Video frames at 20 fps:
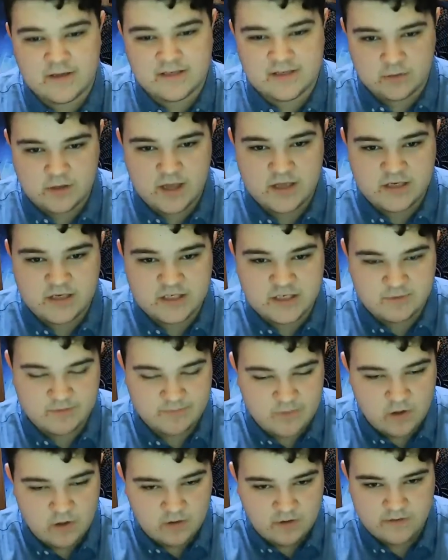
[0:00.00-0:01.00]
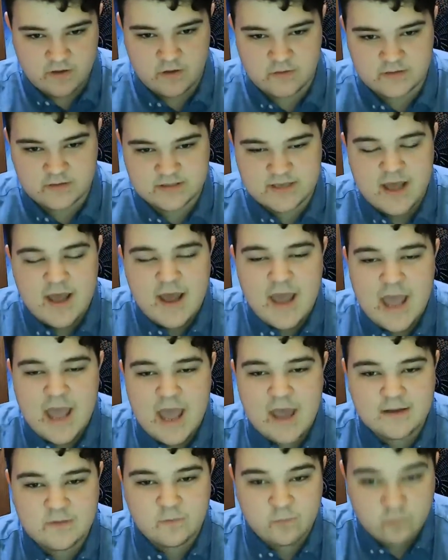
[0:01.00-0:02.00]
relationship in both of those
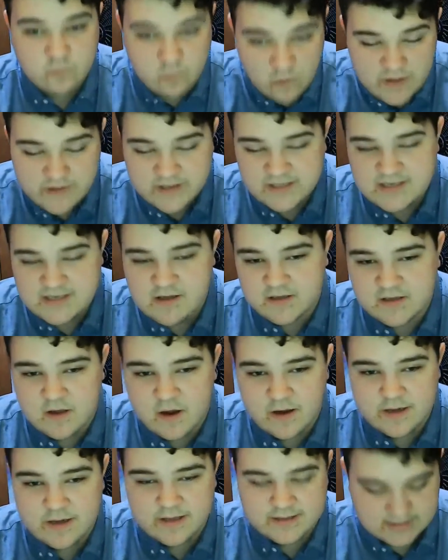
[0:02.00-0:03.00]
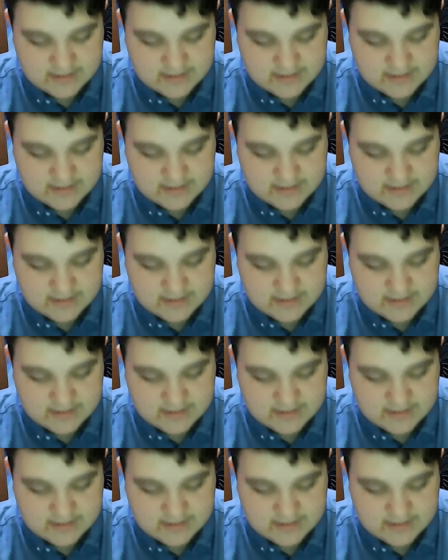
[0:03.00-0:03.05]
and really sell it to audiences.